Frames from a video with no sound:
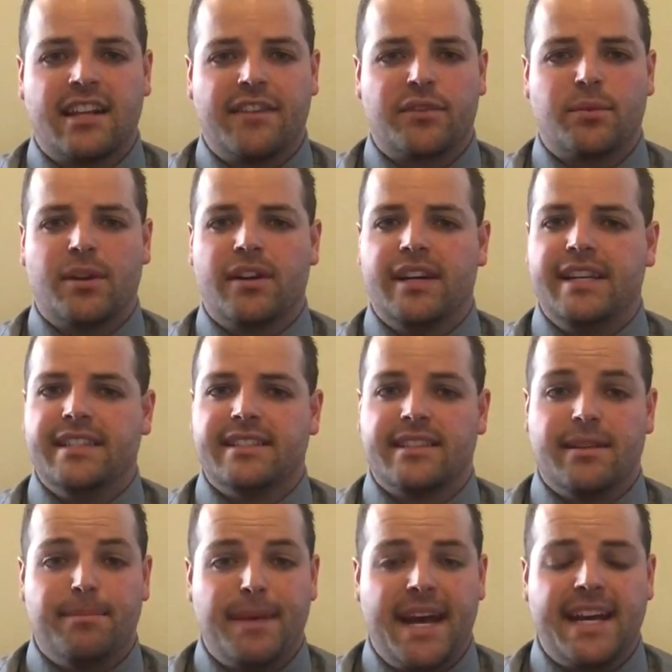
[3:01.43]
software is
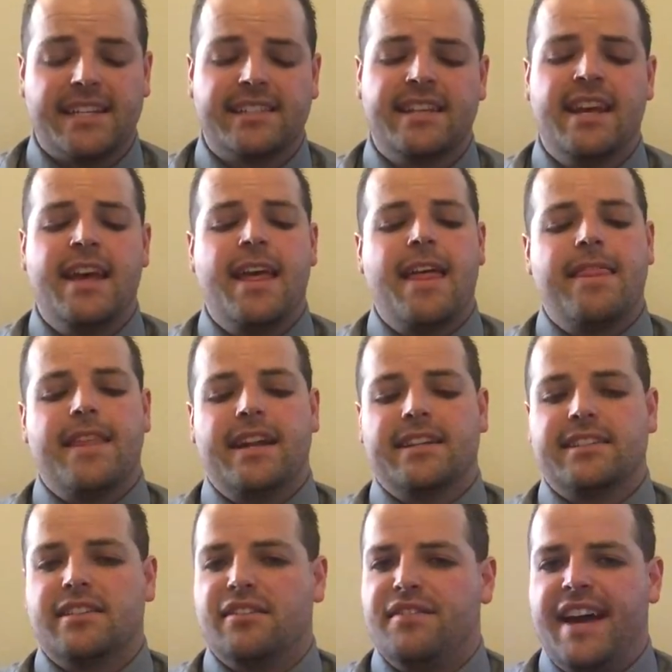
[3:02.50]
the best, that
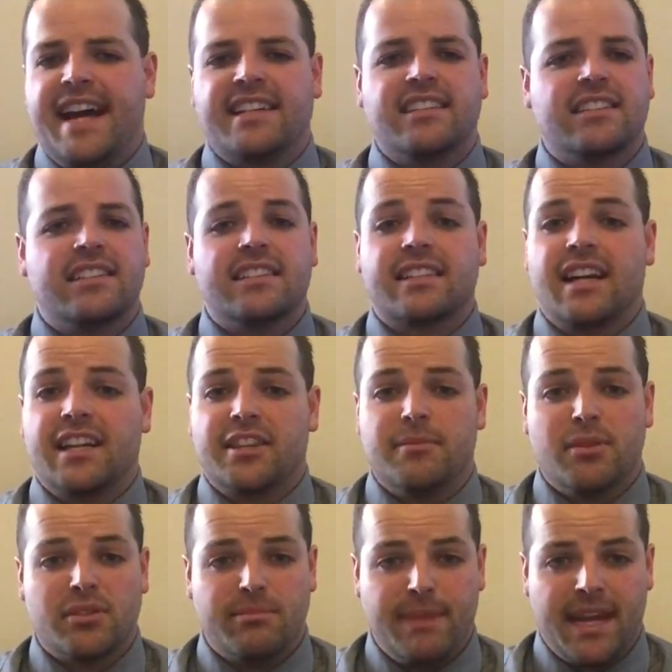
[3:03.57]
it's the fastest, it's got the
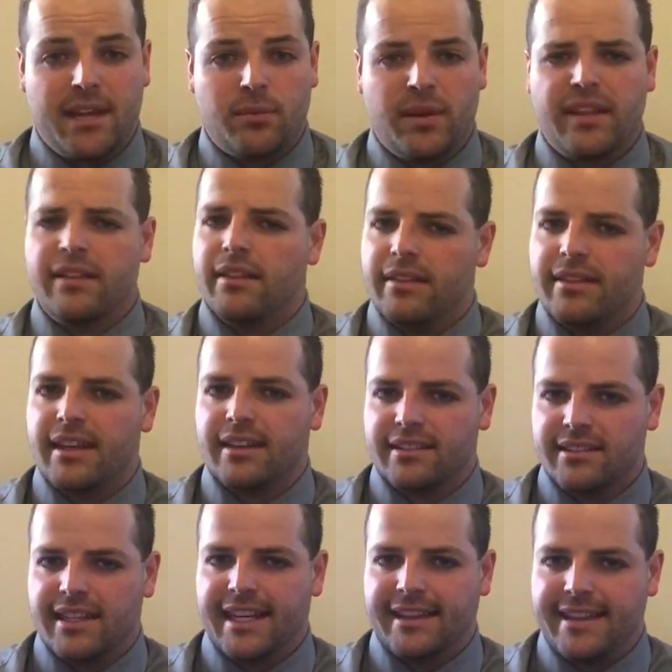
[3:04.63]
most bandwidth,
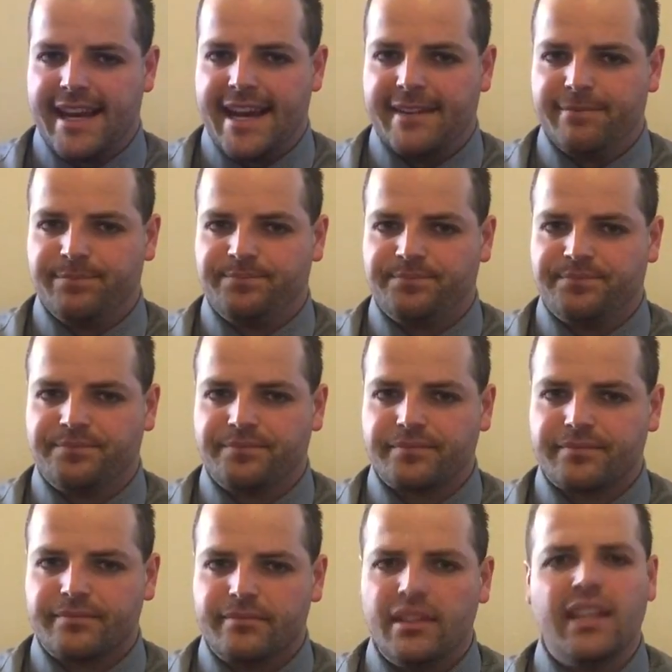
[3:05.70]
things like that.
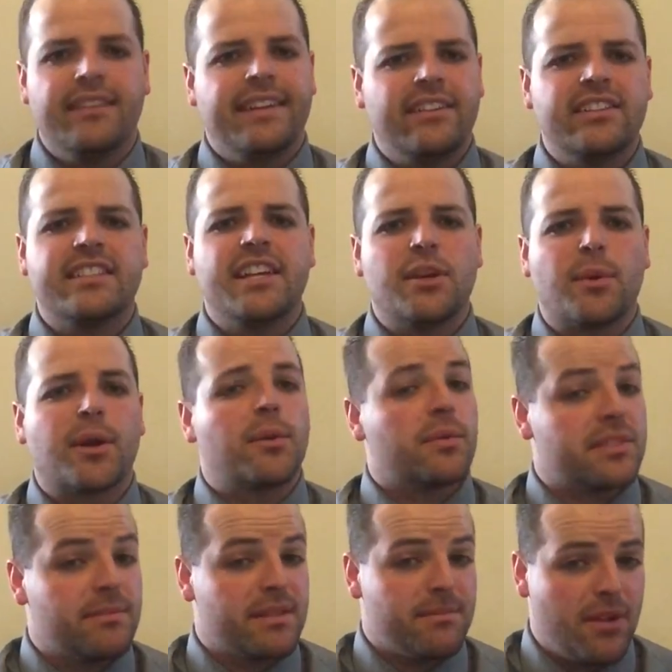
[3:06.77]
Now let's say you're working with
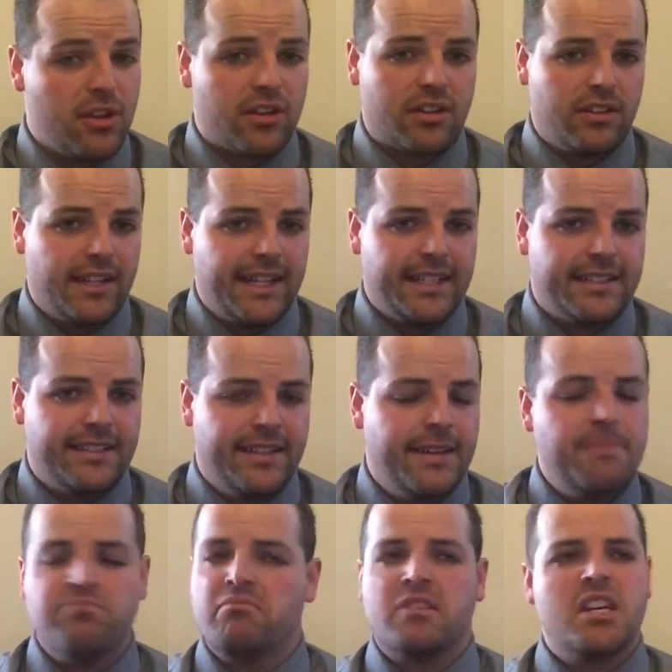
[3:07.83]
some smaller clients.
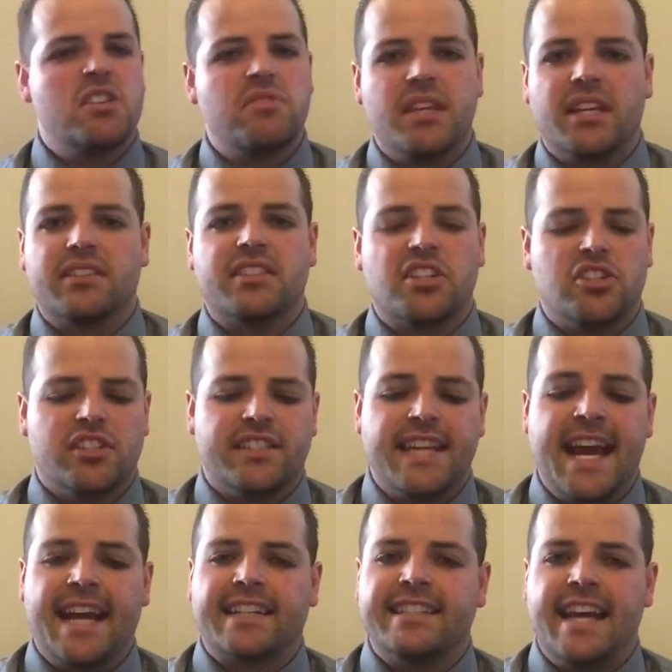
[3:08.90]
Things such as
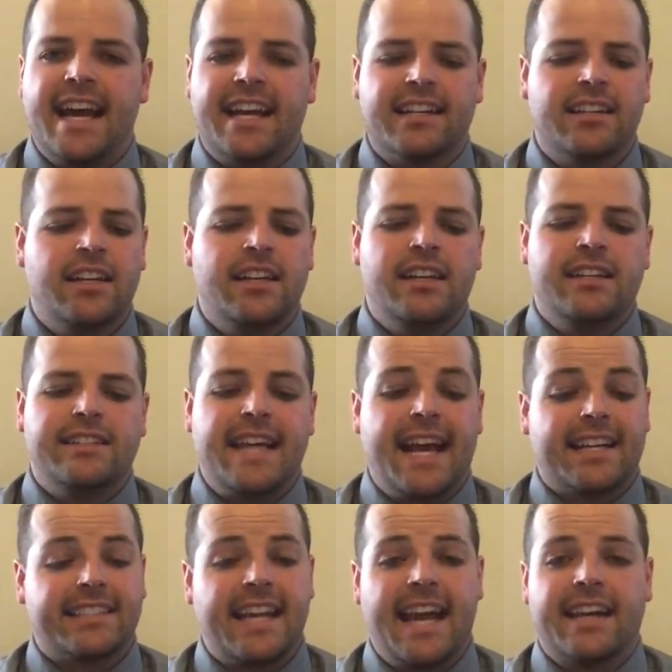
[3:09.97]
TaxAct,
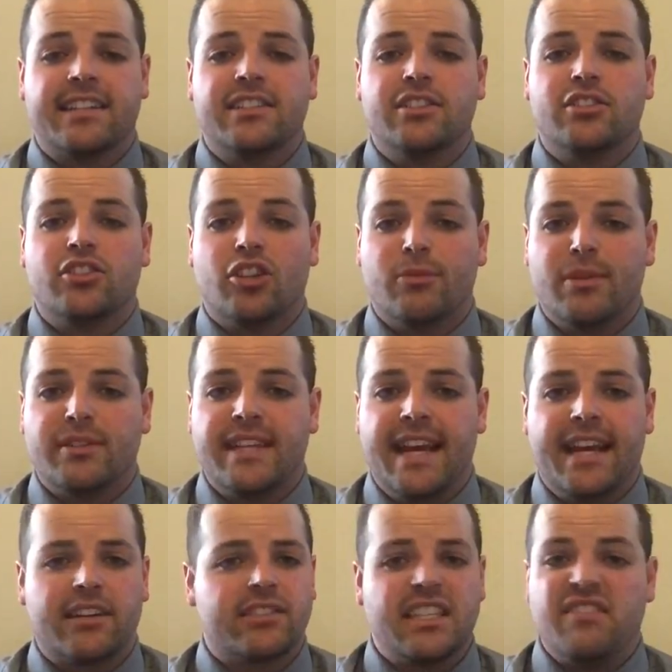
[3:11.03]

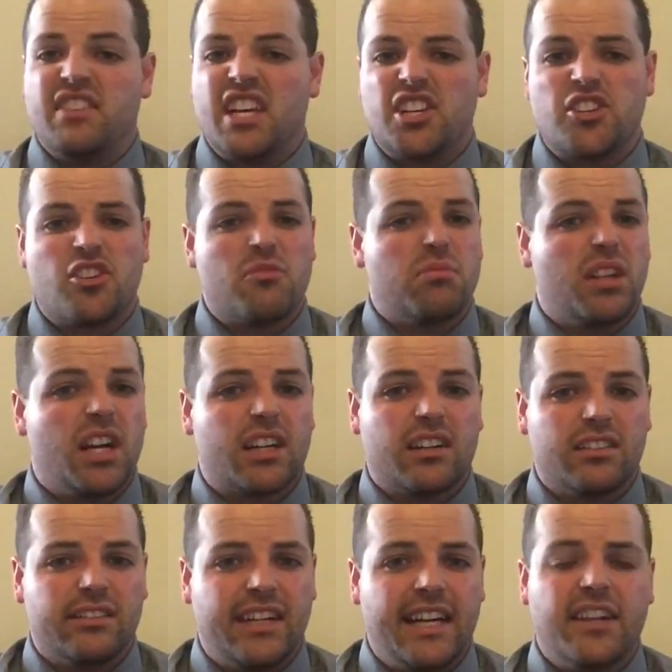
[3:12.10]
TurboTax, even HR and Block
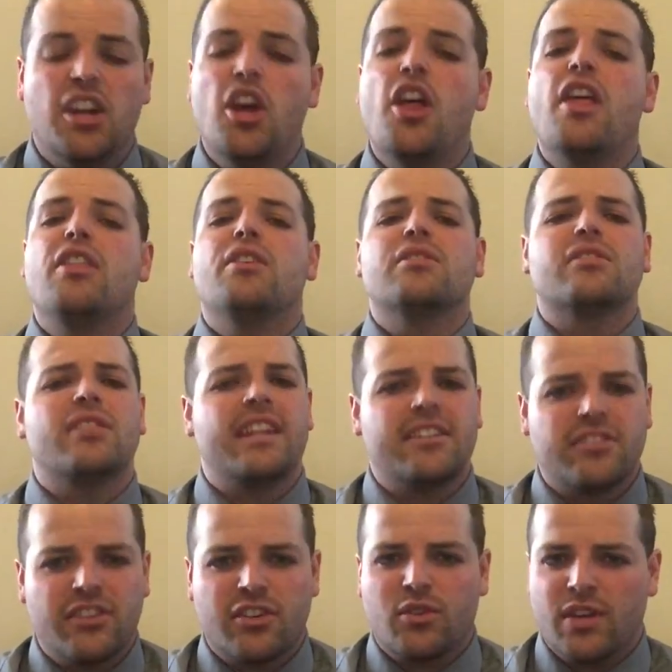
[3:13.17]
Online, those could
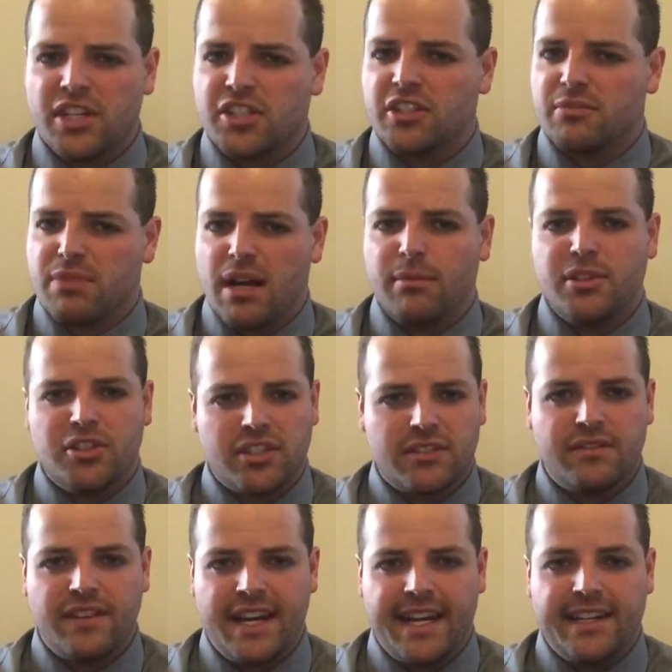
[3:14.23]
answer their questions probably just
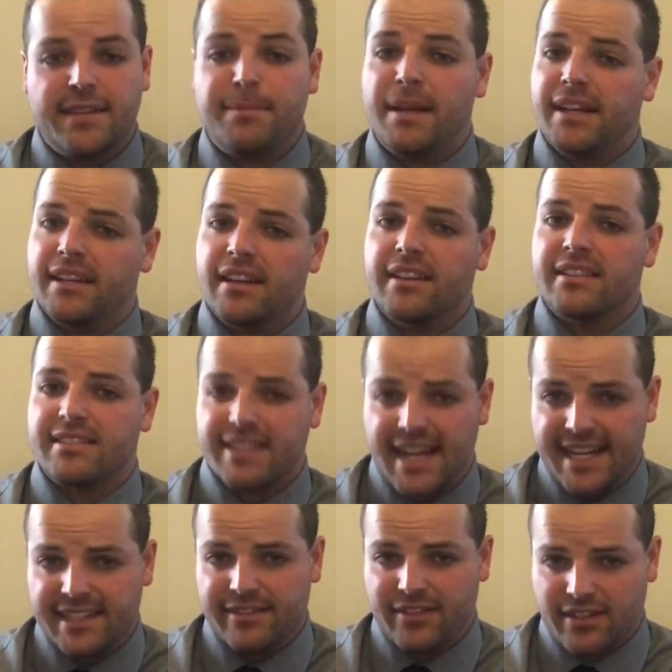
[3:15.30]
fine depending on the
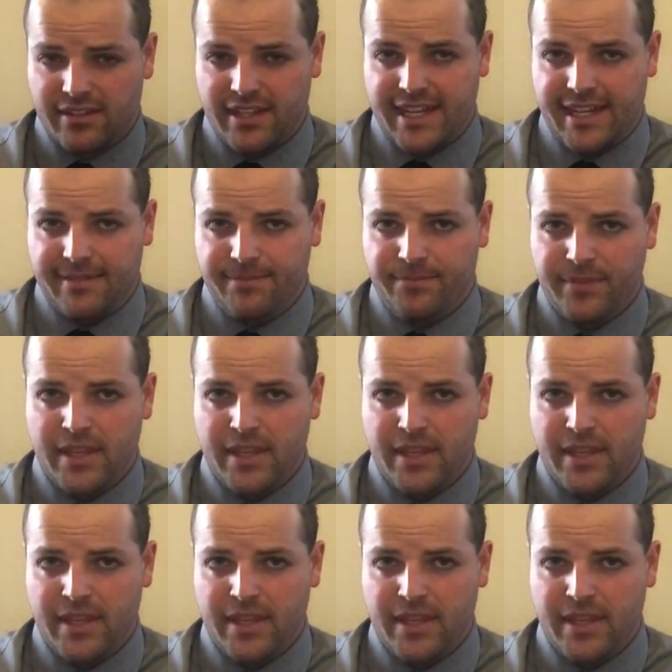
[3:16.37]
size of the client.